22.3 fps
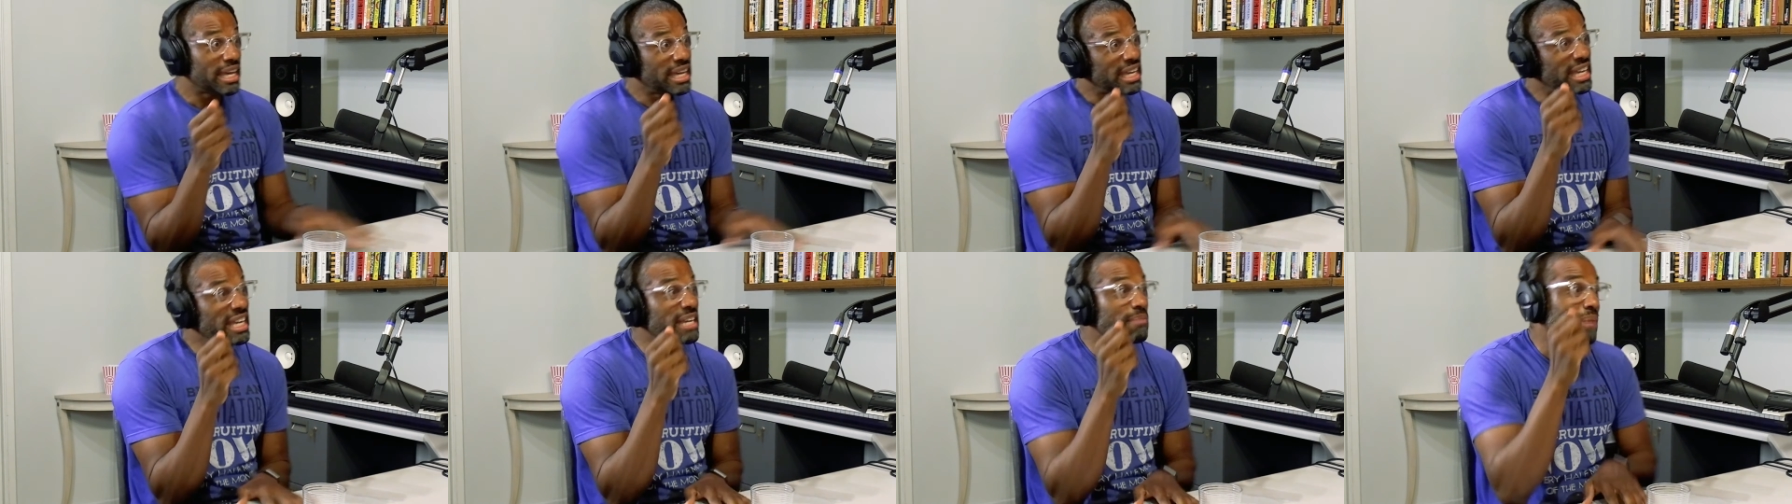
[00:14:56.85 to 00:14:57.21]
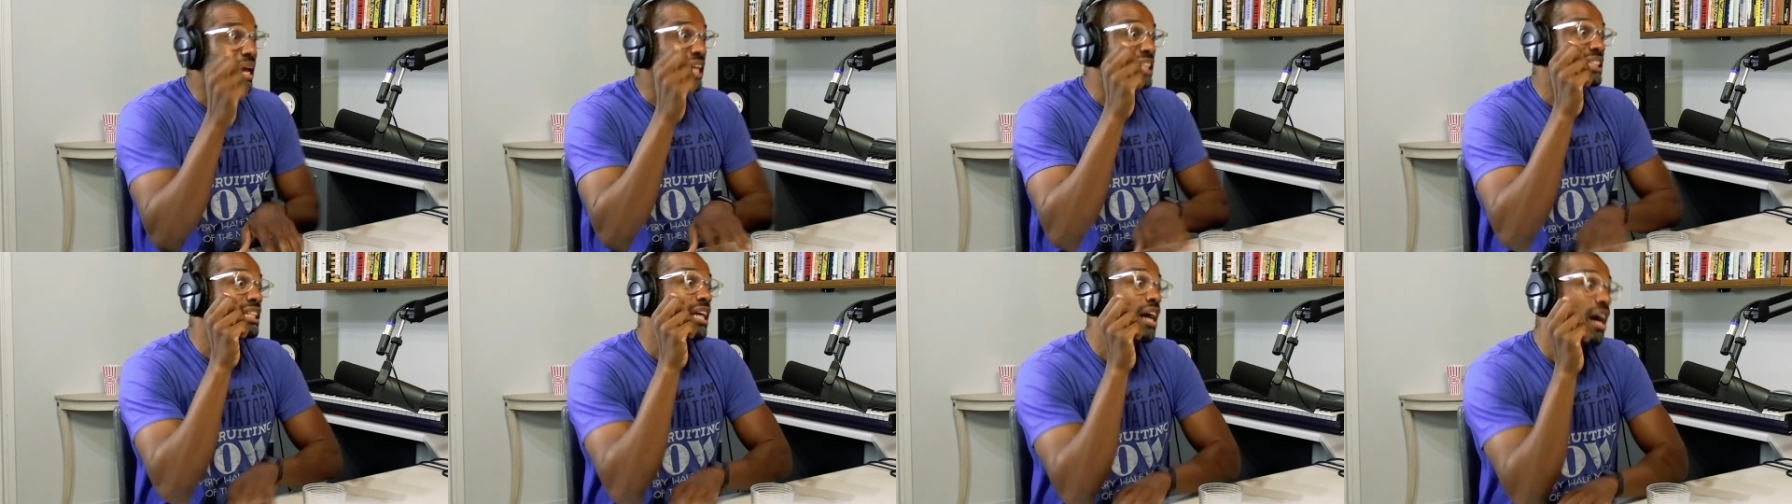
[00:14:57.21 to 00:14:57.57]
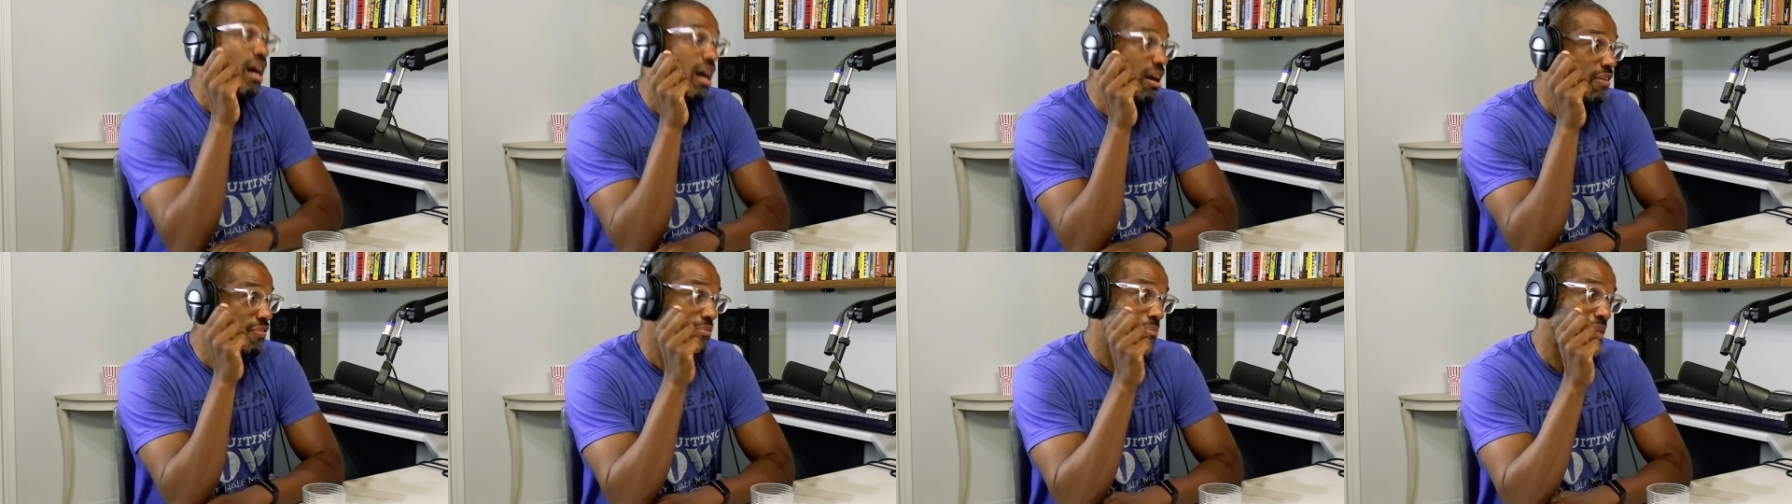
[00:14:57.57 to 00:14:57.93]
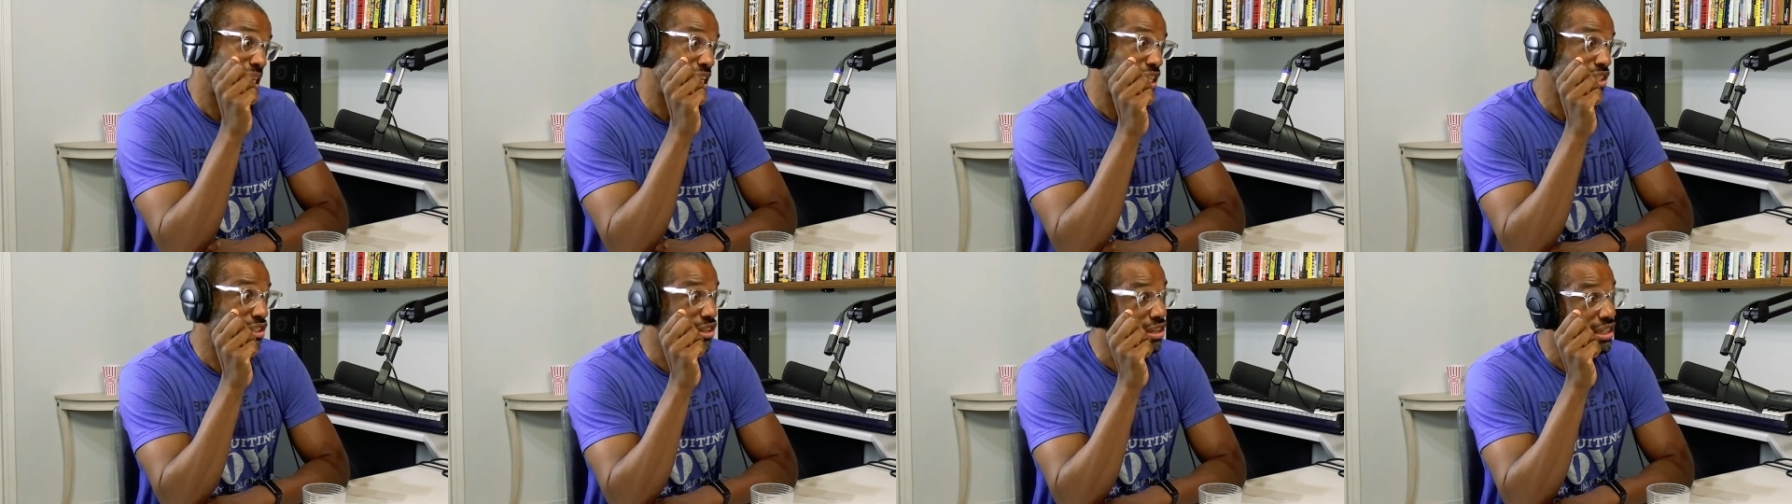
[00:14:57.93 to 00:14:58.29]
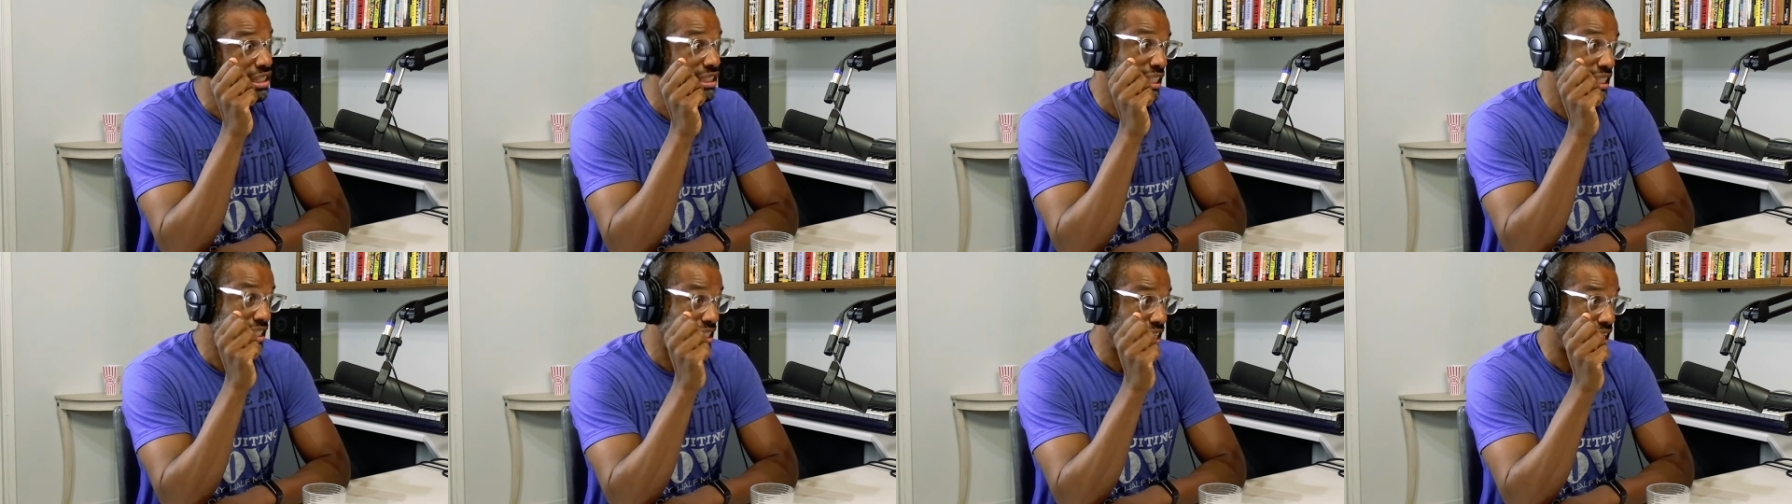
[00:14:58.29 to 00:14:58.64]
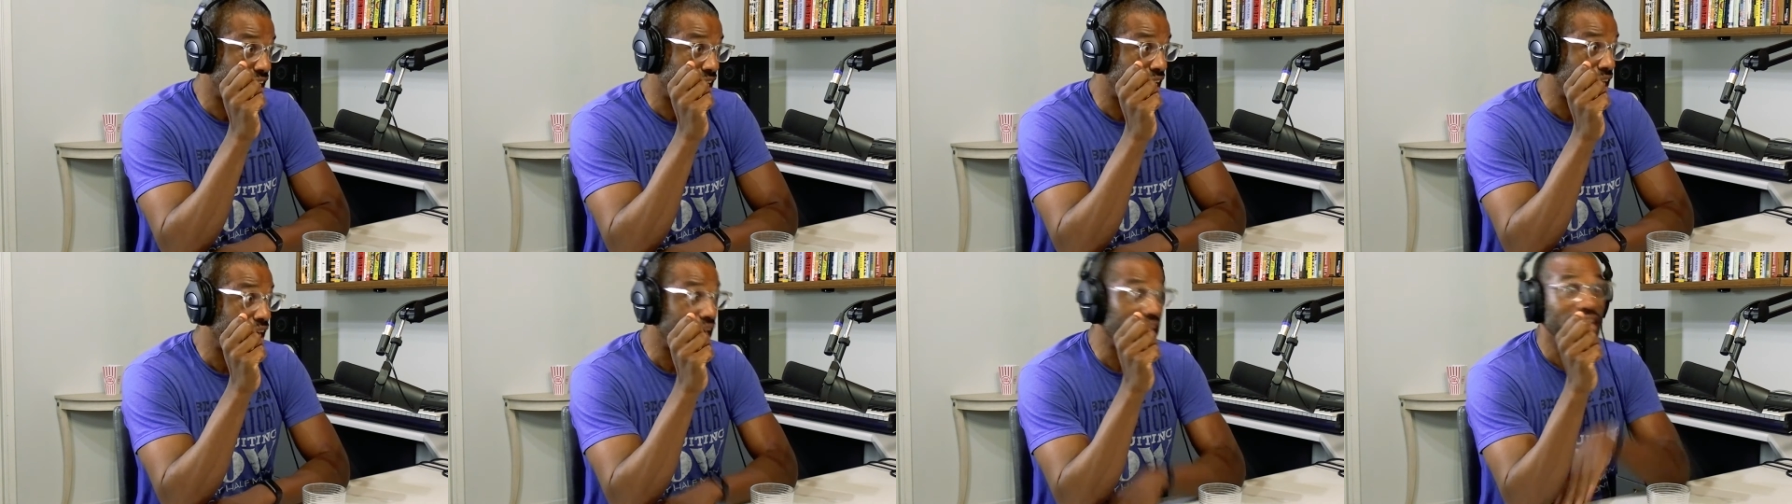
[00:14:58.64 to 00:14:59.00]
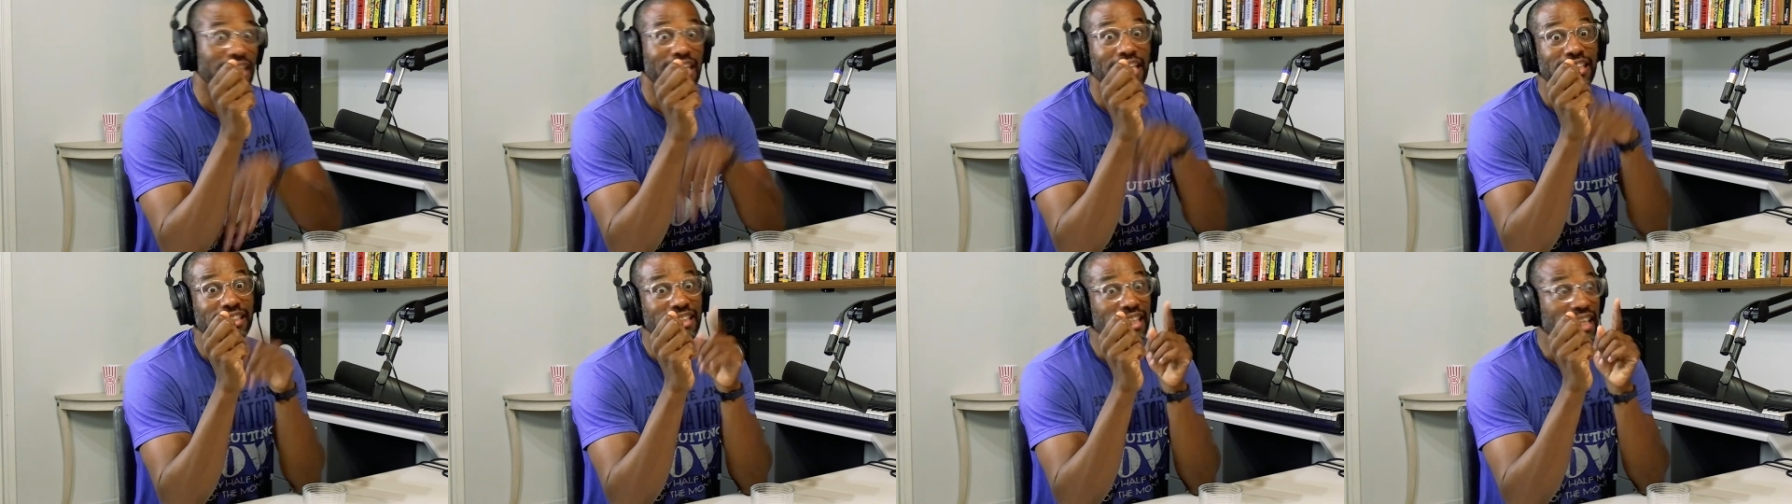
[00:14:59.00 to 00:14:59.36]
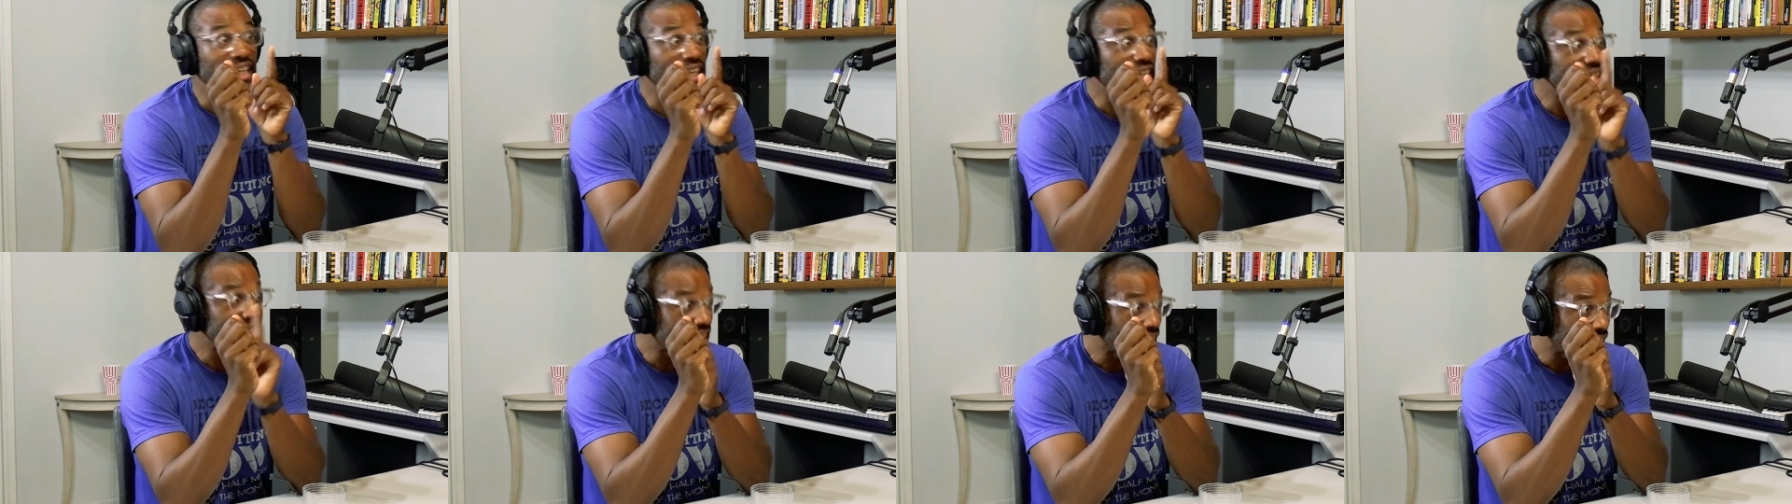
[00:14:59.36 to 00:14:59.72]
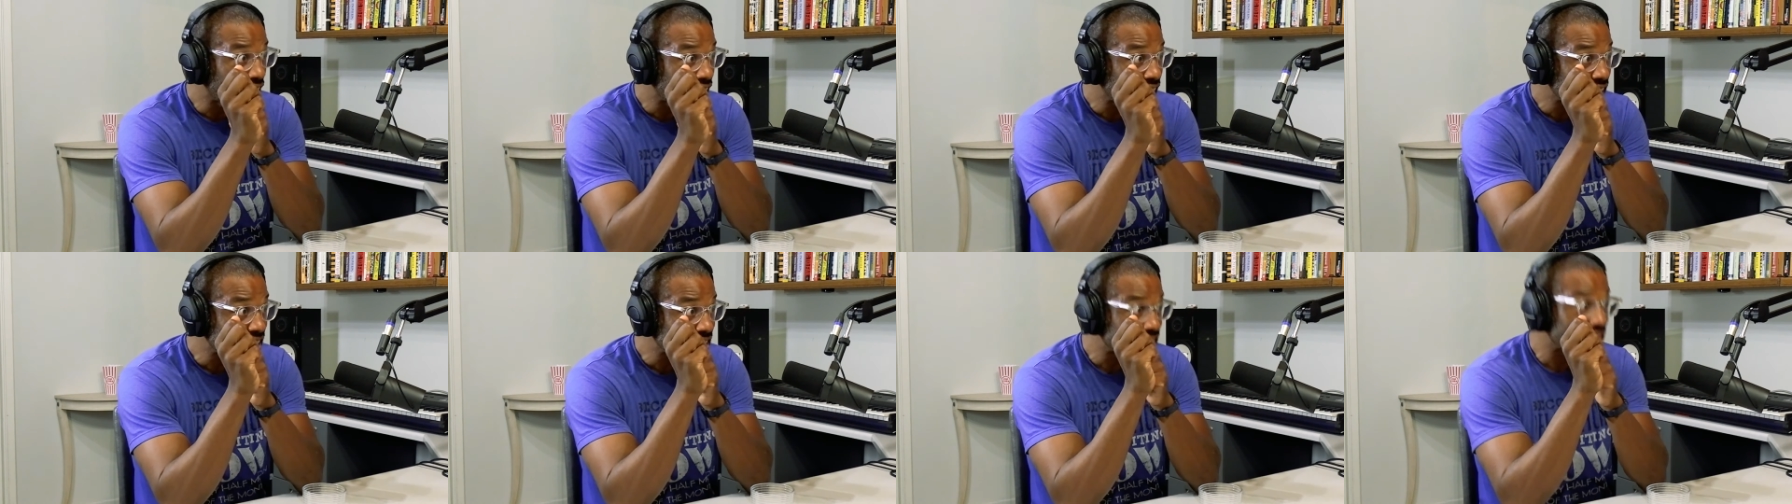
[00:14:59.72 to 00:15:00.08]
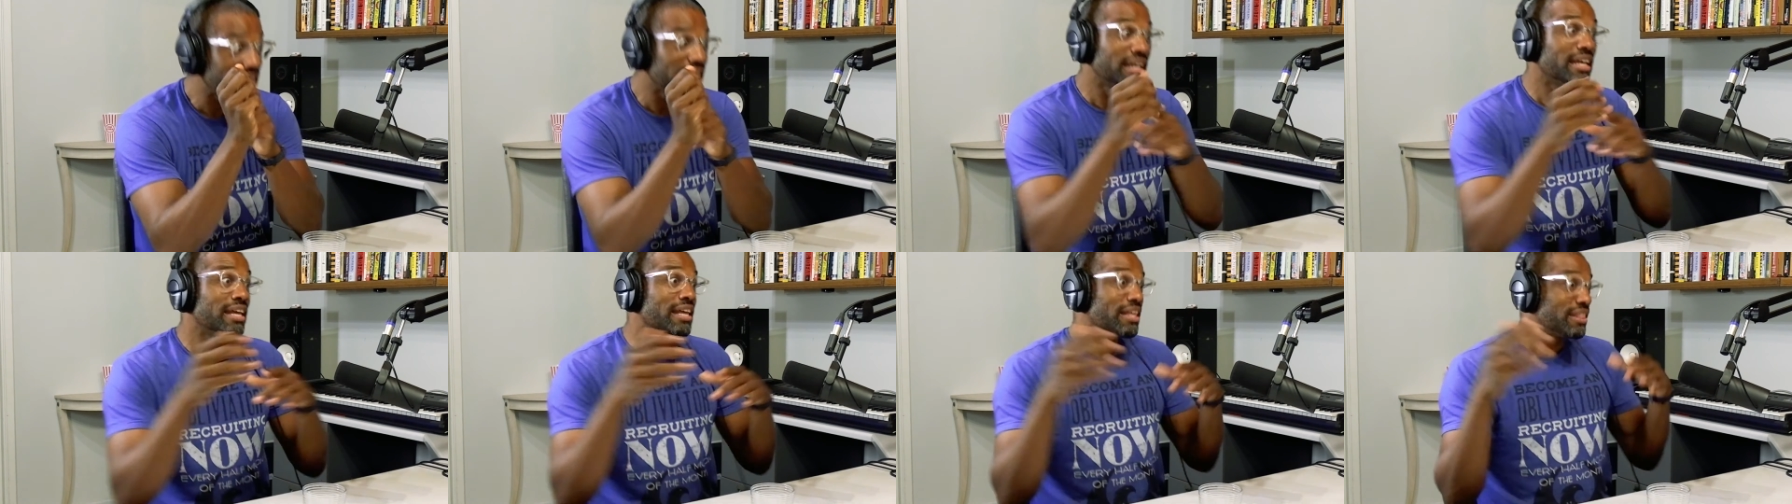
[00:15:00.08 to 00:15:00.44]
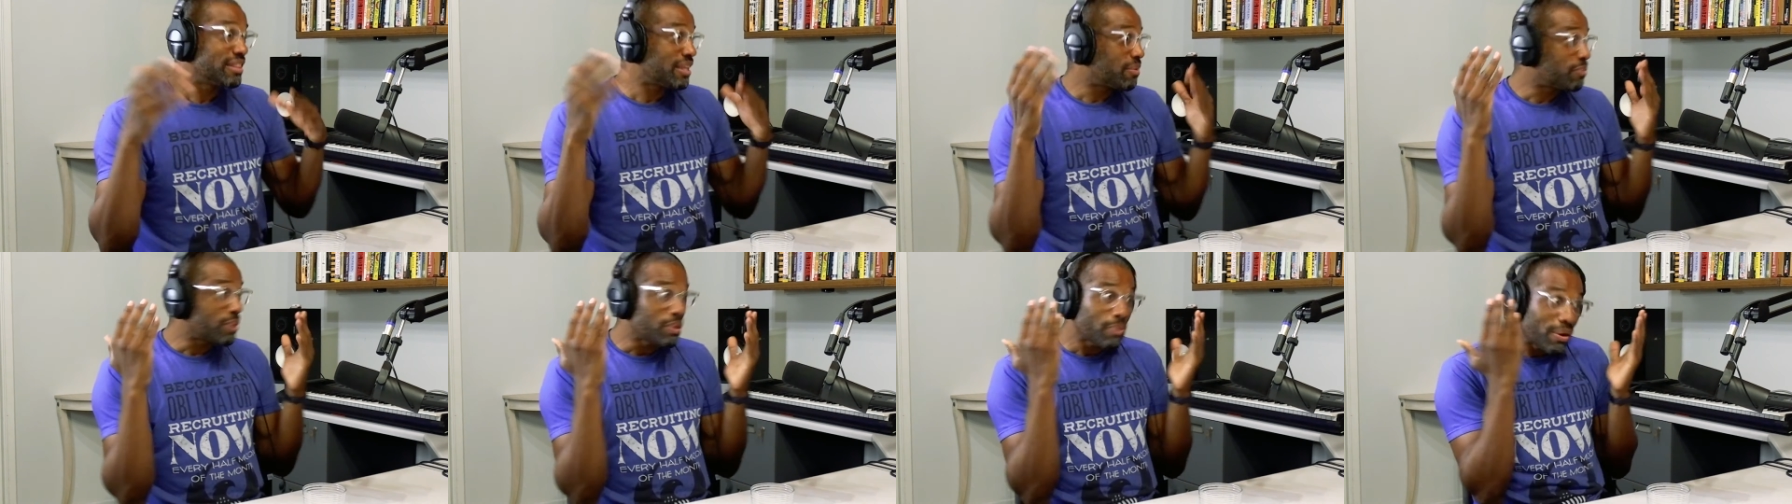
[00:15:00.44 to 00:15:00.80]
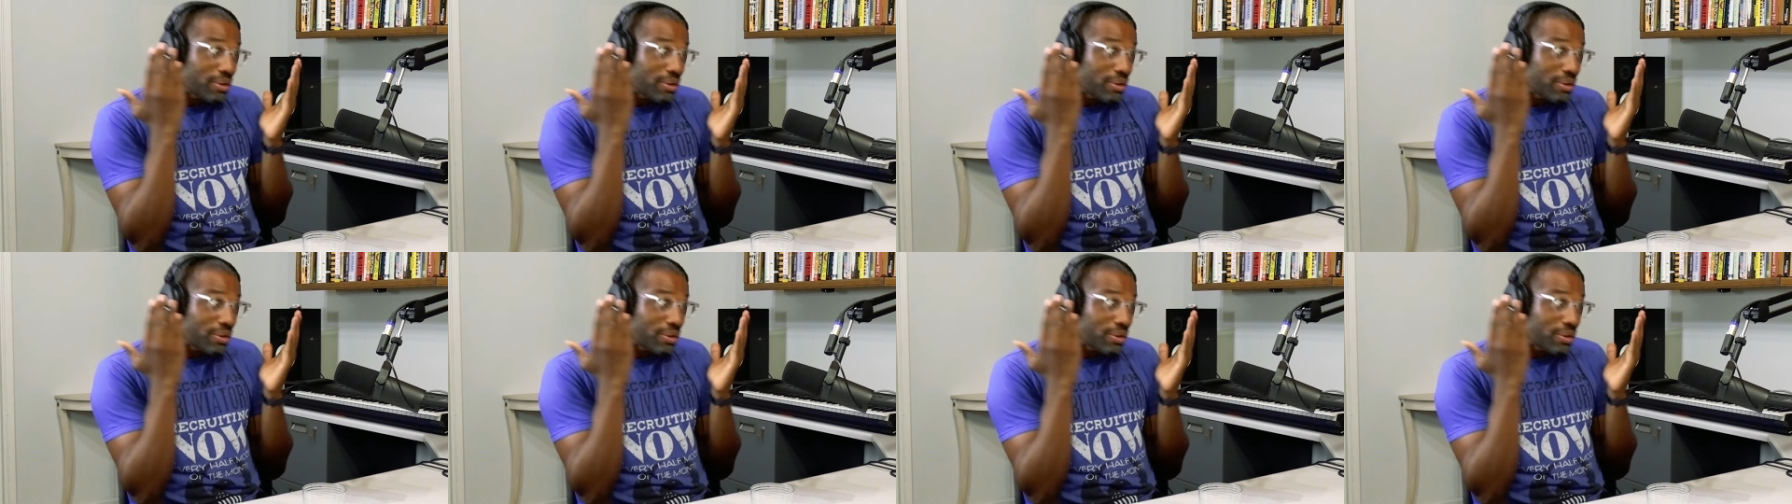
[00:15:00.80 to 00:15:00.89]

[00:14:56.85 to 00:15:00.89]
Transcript: He makes half a million dollars a year. Unless he dies, then we